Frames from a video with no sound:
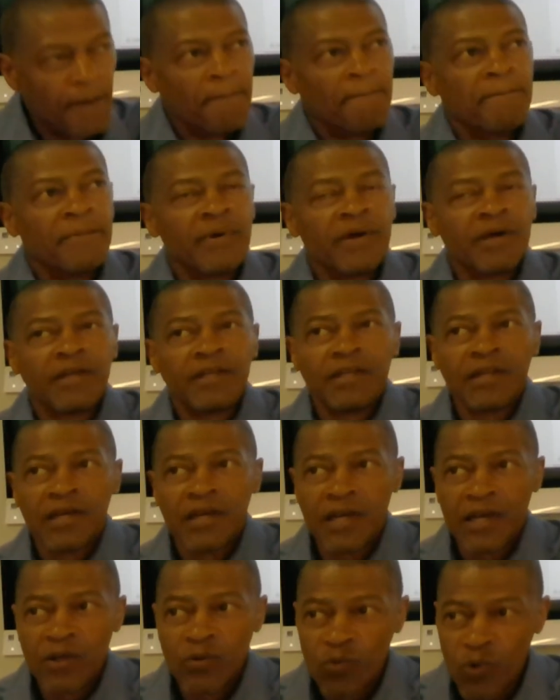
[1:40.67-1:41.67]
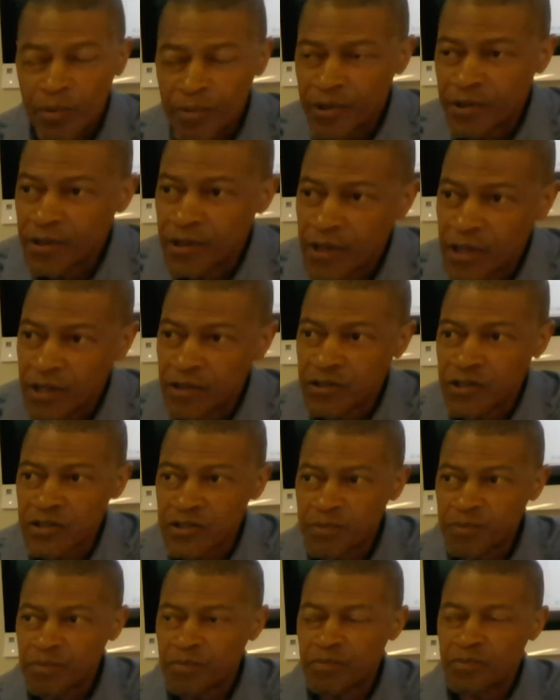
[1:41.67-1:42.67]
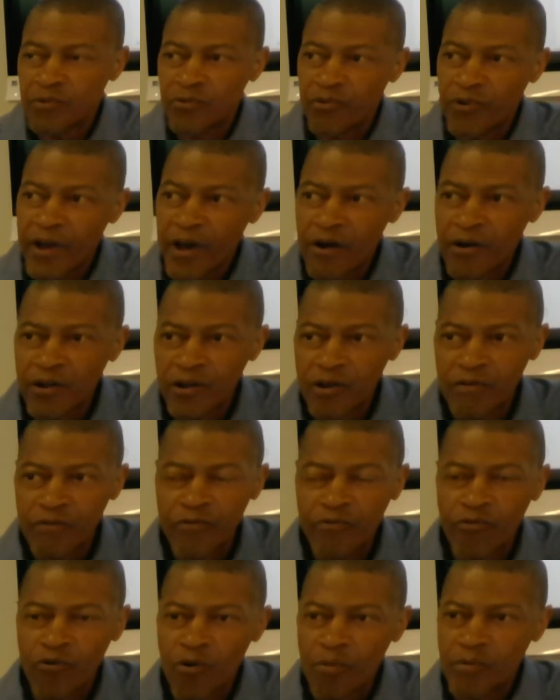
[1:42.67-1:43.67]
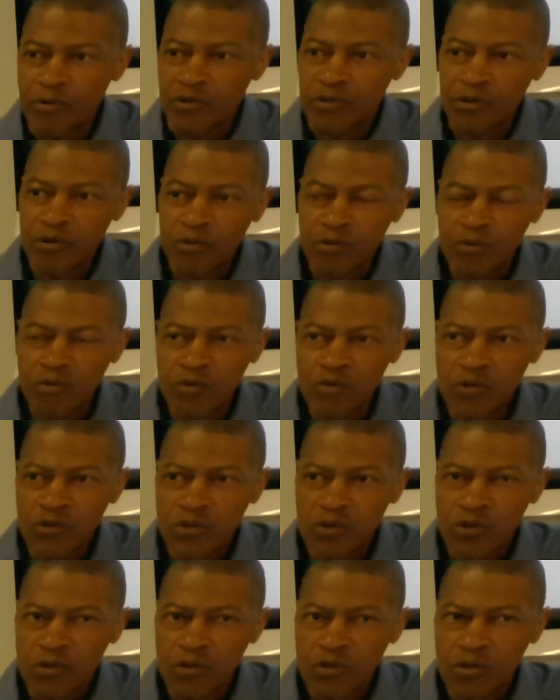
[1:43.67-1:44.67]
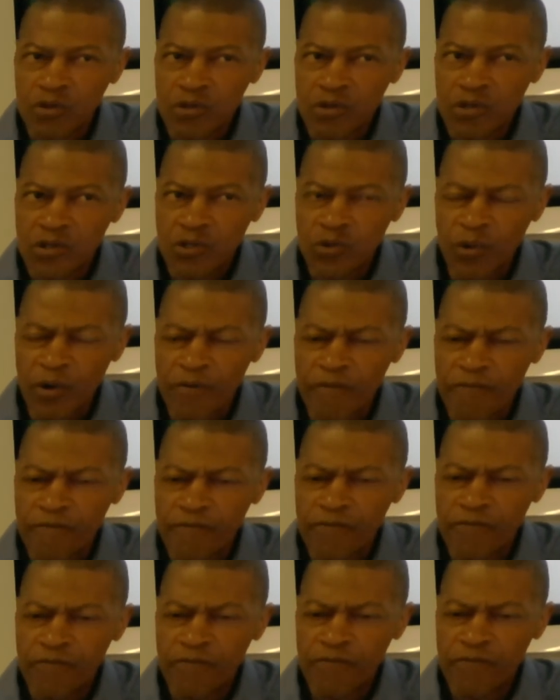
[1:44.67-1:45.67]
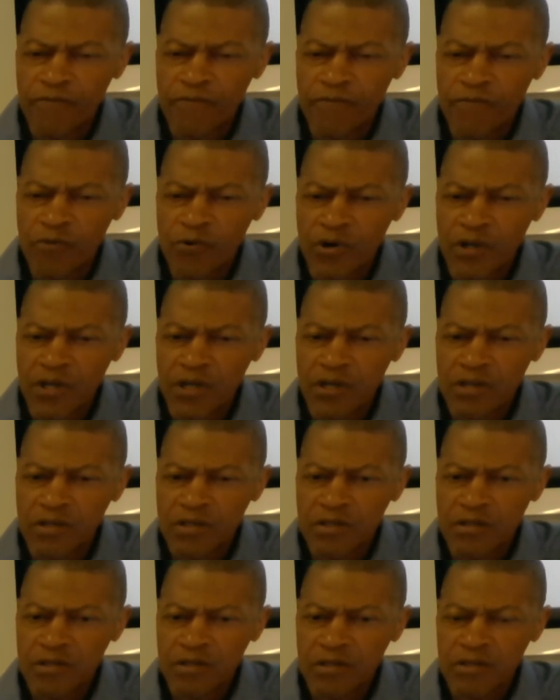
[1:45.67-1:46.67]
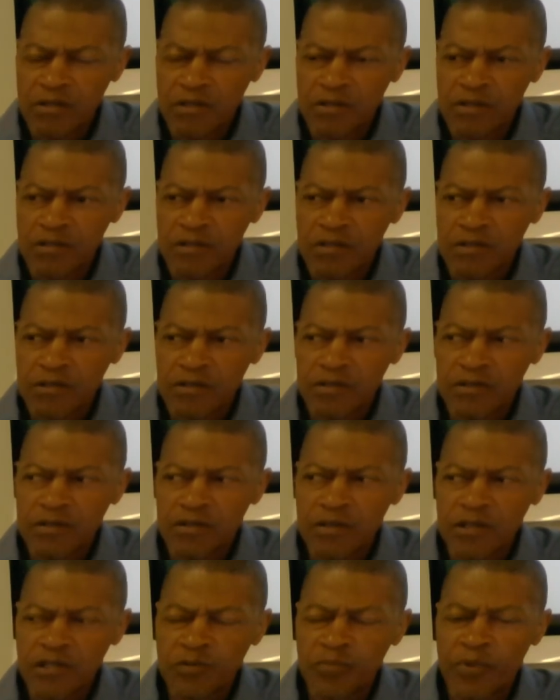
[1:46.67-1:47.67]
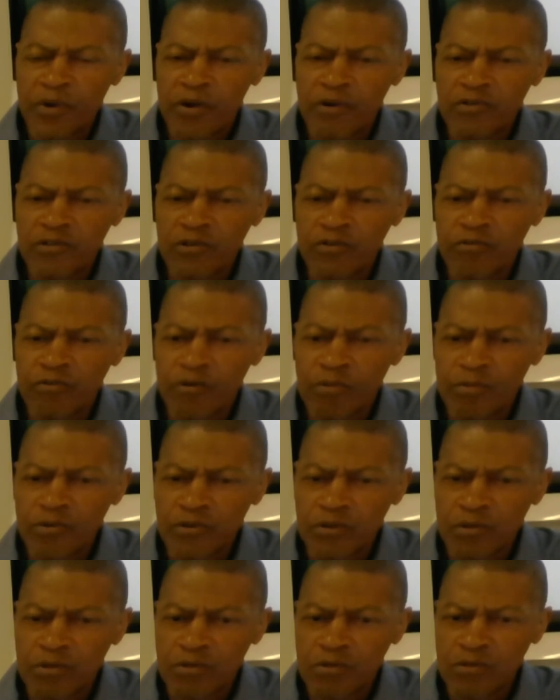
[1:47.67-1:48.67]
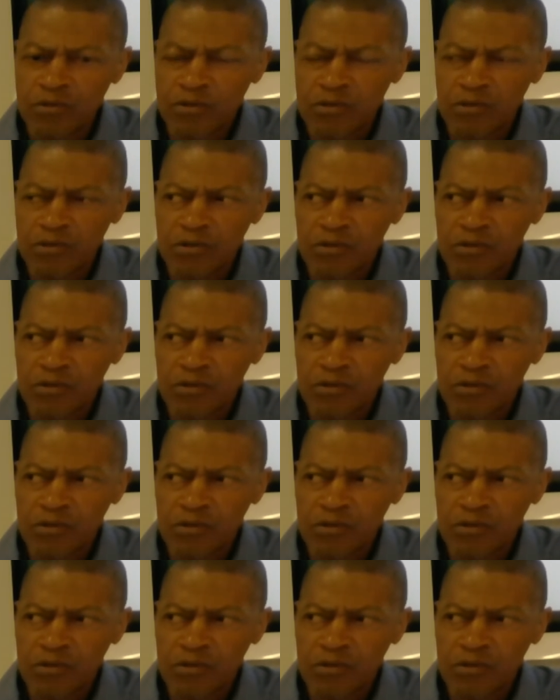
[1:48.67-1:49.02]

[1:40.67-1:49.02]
men and women, and just the reality of chromosomes, so we have 46 pairs of chromosomes,